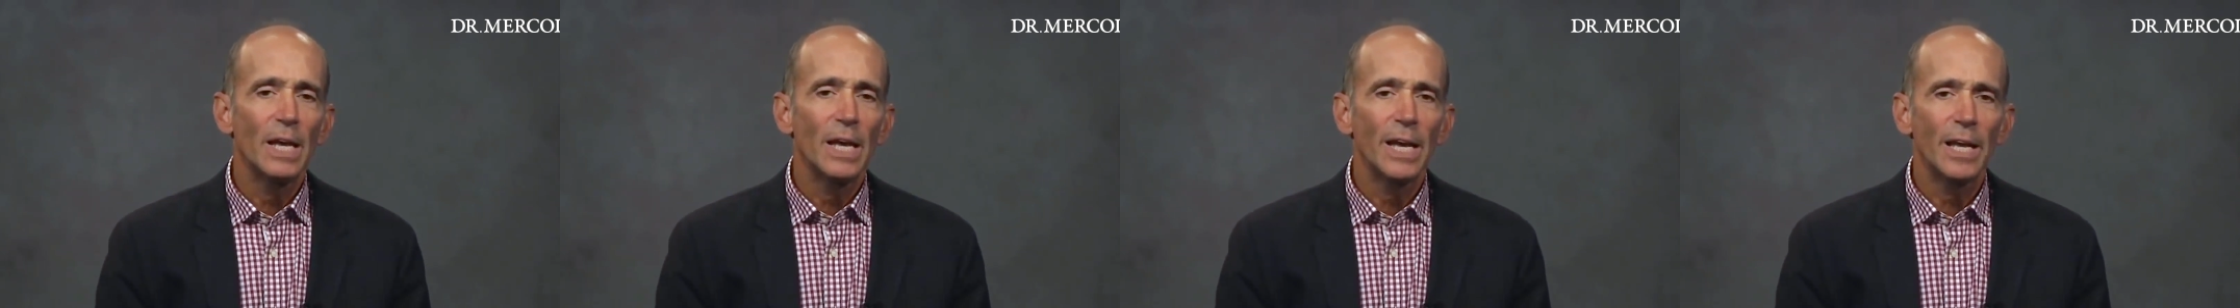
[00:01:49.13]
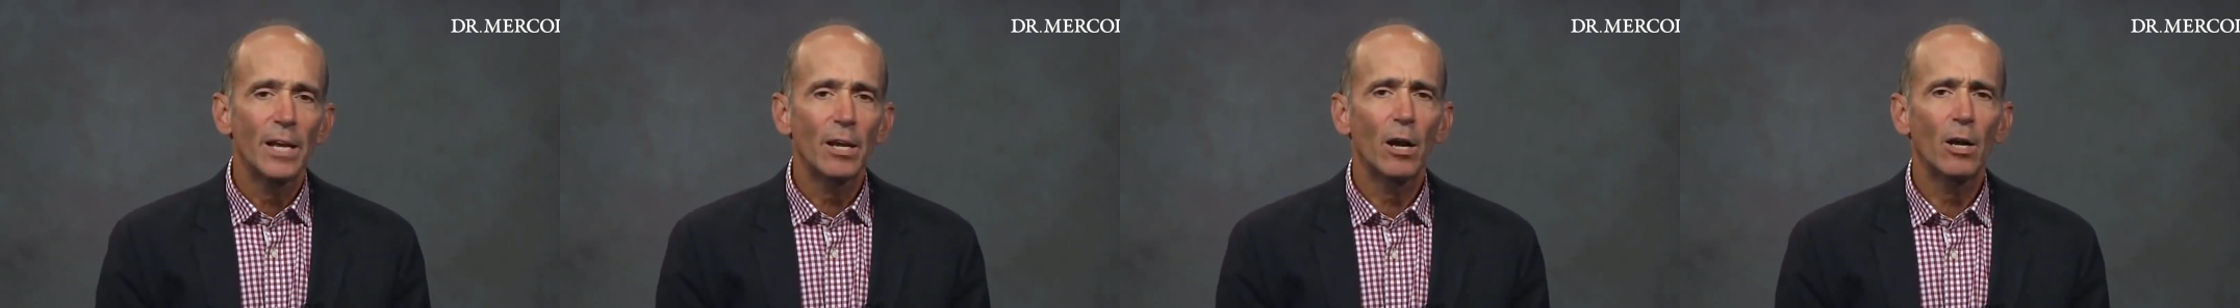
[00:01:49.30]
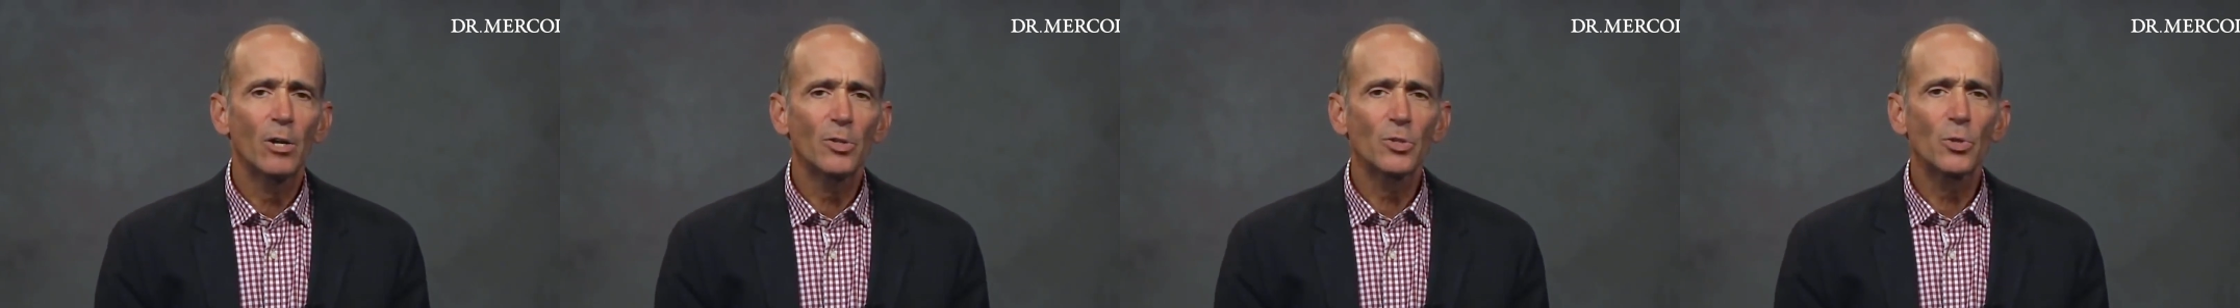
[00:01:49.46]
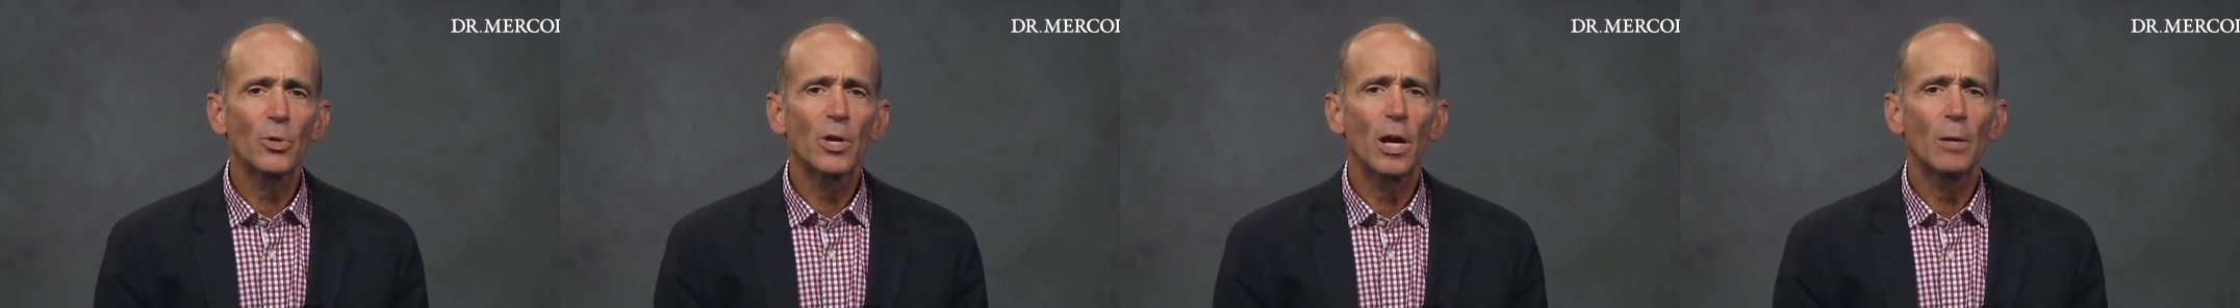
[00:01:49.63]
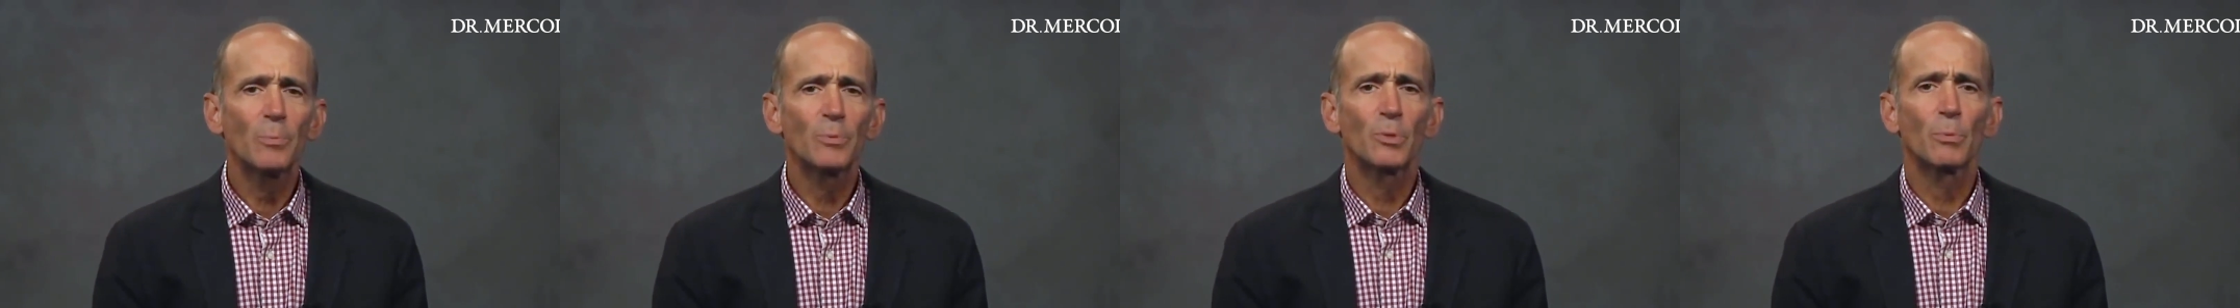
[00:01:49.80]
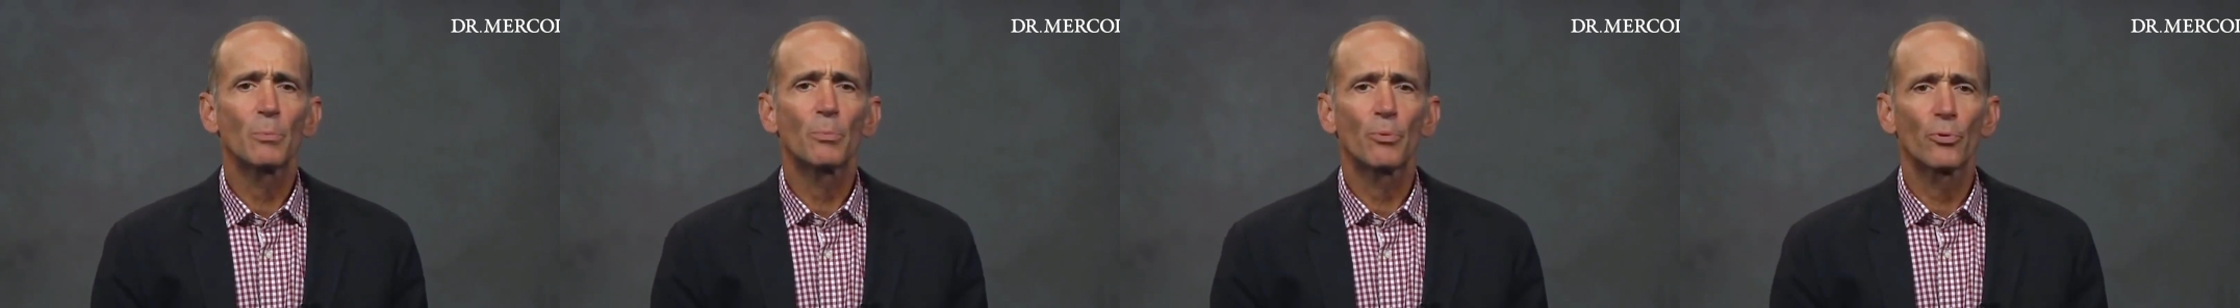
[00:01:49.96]
and also
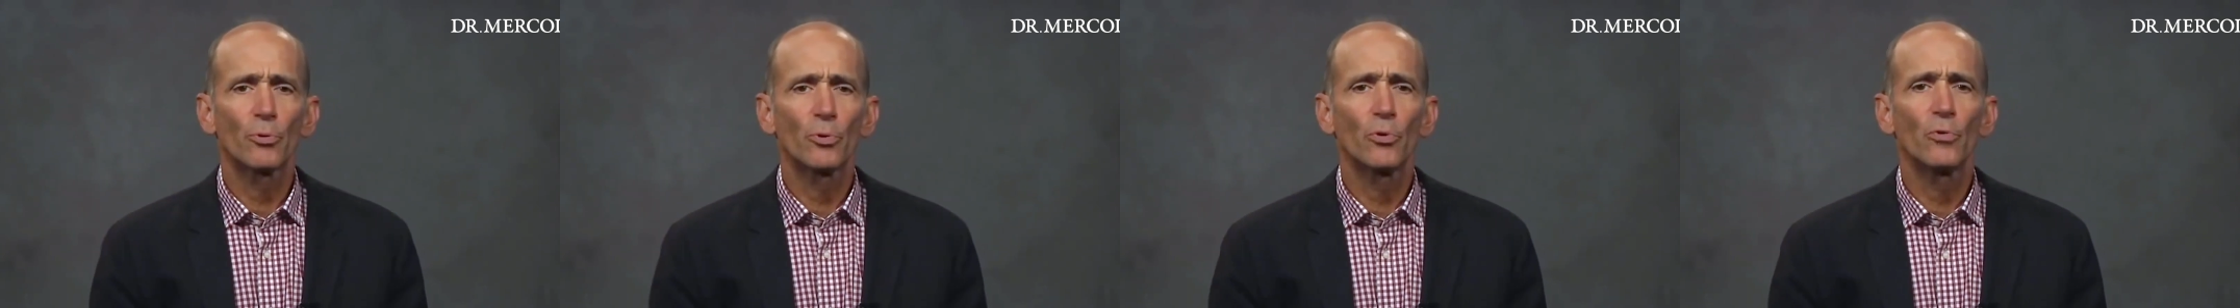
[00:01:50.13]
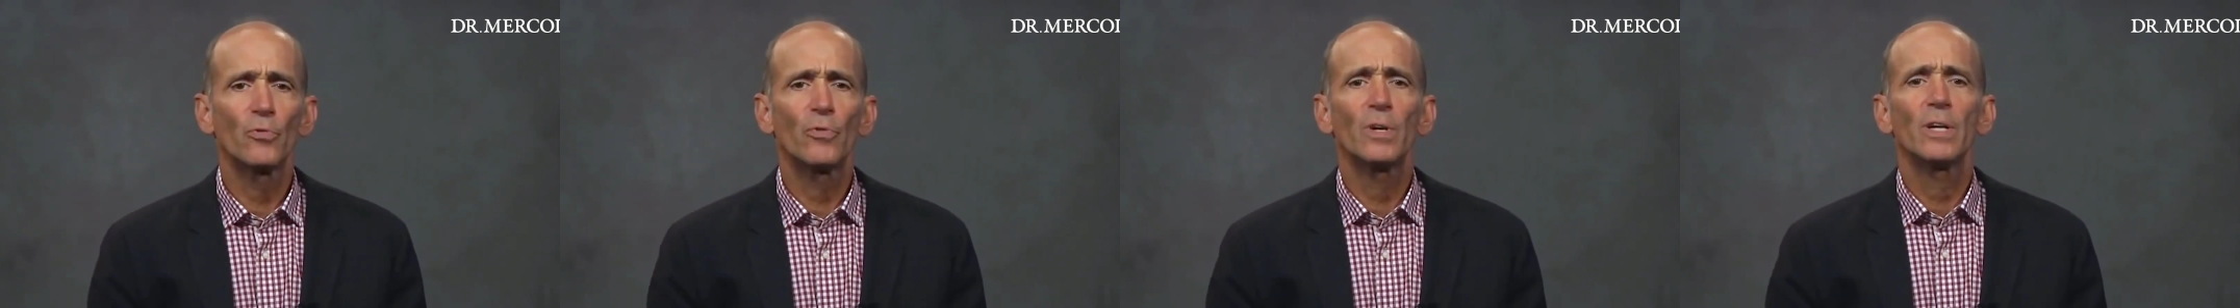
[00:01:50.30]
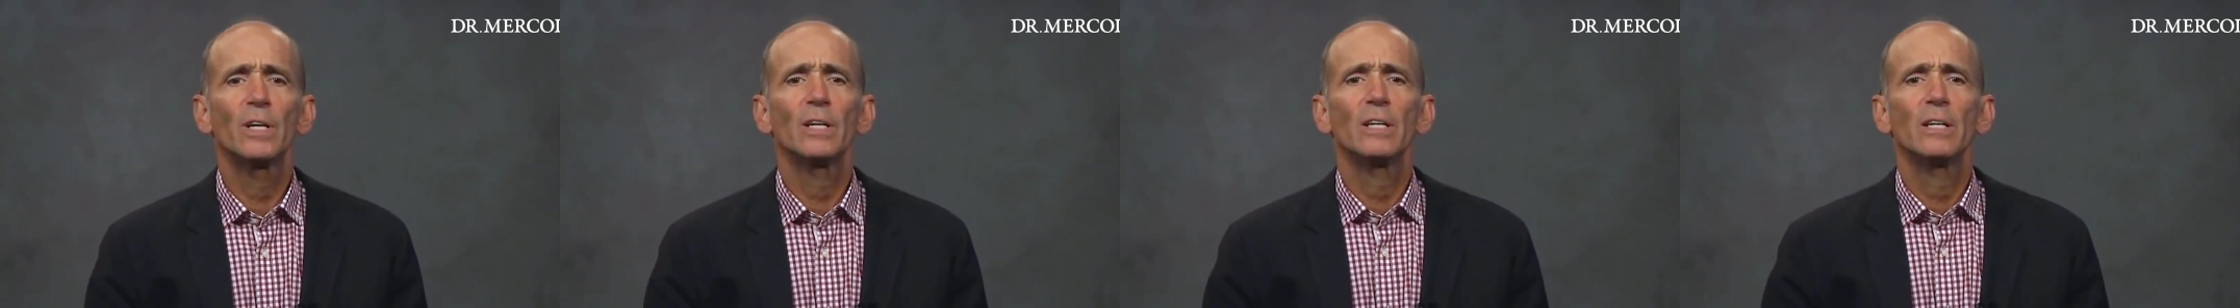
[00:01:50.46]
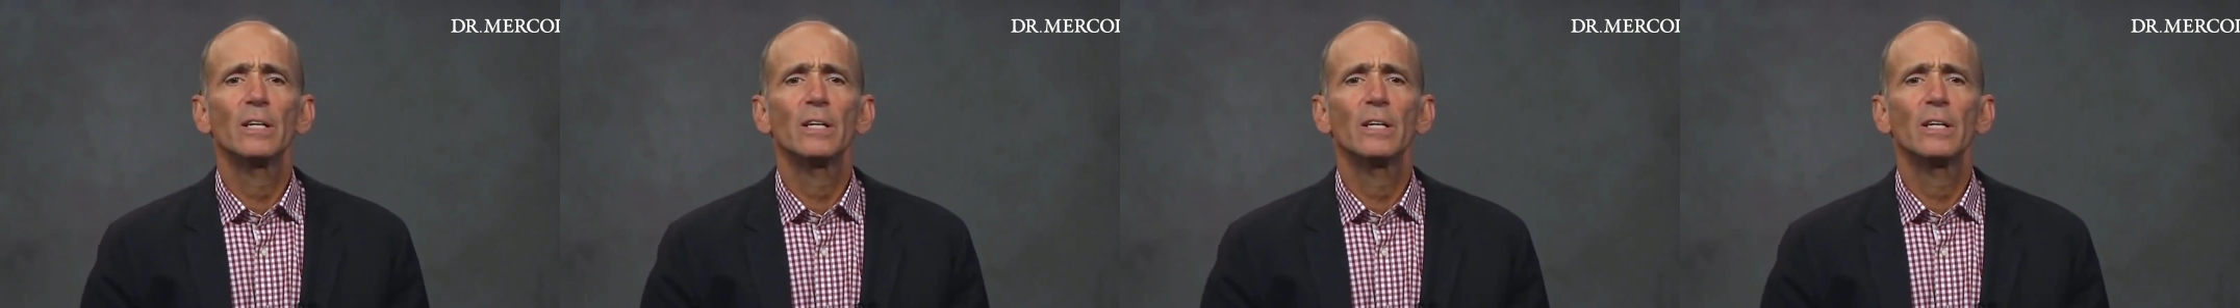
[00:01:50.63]
helps improve